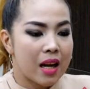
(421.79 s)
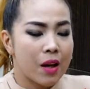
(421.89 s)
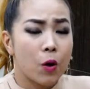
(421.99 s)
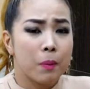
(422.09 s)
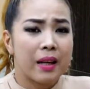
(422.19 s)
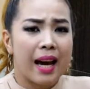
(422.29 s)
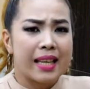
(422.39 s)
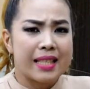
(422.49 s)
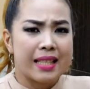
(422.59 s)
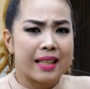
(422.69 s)
I hope
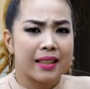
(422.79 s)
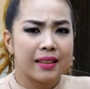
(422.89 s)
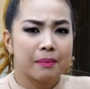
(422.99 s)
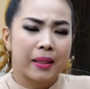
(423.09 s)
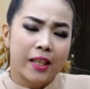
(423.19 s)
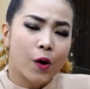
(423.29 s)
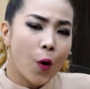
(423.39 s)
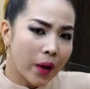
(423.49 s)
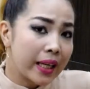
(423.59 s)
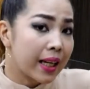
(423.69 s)
guys na maging
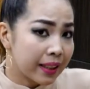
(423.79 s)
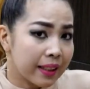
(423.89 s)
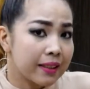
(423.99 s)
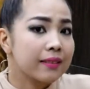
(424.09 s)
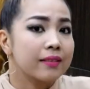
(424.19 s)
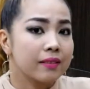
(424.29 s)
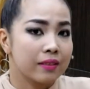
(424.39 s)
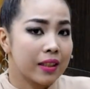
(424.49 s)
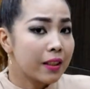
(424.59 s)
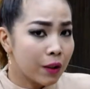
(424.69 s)
okay ka din.
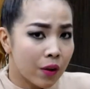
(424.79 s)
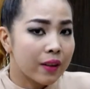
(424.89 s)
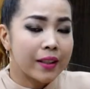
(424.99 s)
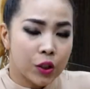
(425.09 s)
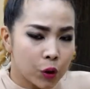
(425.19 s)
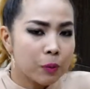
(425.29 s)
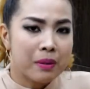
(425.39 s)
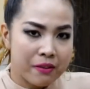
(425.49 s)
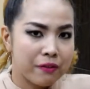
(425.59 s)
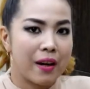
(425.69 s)
In the long run, you'll
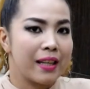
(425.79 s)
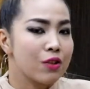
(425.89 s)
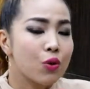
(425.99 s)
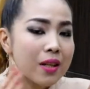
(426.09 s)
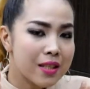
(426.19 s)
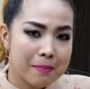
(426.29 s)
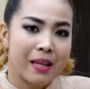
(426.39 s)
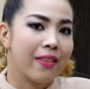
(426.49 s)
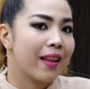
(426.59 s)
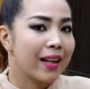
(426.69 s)
be fine. Trust me
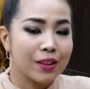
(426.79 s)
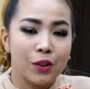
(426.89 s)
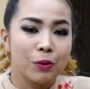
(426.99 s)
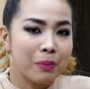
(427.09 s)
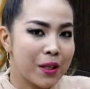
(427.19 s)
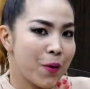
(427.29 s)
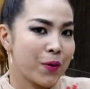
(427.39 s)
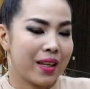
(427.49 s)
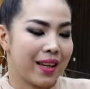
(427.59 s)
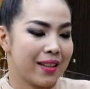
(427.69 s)
on that. You'll be
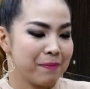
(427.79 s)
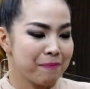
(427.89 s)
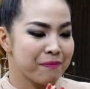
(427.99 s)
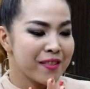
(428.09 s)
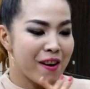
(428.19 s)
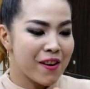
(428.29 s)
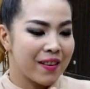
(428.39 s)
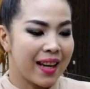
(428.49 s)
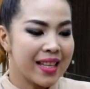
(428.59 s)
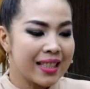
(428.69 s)
okay.
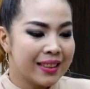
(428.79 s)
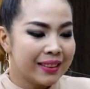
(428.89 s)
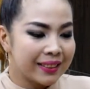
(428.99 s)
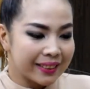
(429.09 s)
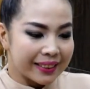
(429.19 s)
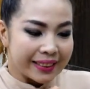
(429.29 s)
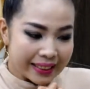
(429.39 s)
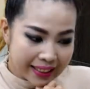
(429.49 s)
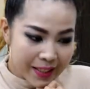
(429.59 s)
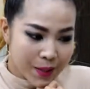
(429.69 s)
Alright?
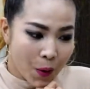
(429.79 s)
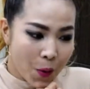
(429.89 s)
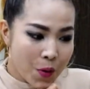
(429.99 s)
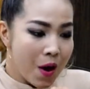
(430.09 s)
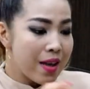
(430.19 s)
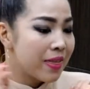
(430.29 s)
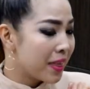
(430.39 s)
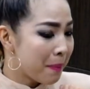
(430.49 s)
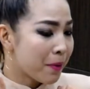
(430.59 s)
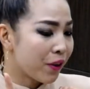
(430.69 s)
So,
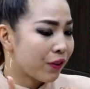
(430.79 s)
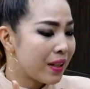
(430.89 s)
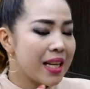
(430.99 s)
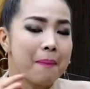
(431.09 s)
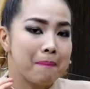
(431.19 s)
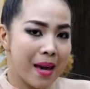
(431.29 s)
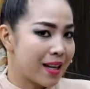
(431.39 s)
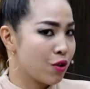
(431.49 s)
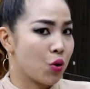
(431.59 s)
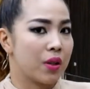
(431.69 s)
number three,
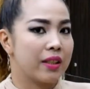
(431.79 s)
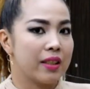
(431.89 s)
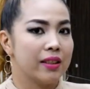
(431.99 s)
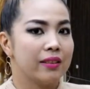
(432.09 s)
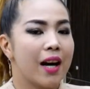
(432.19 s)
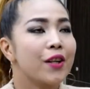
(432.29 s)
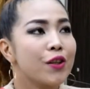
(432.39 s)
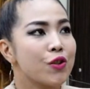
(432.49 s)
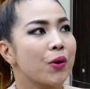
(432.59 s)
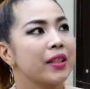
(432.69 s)
make a journal. Ano
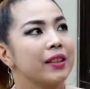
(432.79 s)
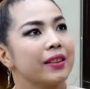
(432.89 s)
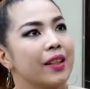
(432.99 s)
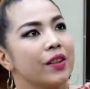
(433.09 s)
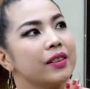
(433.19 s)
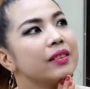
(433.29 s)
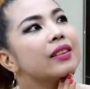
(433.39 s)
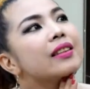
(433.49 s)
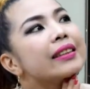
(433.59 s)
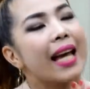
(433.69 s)
yung journal na yun?
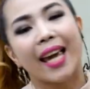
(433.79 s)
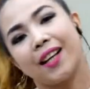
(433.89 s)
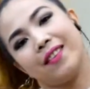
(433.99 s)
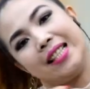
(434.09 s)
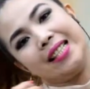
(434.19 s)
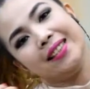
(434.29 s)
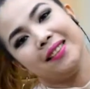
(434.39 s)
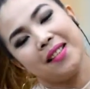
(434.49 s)
Diary.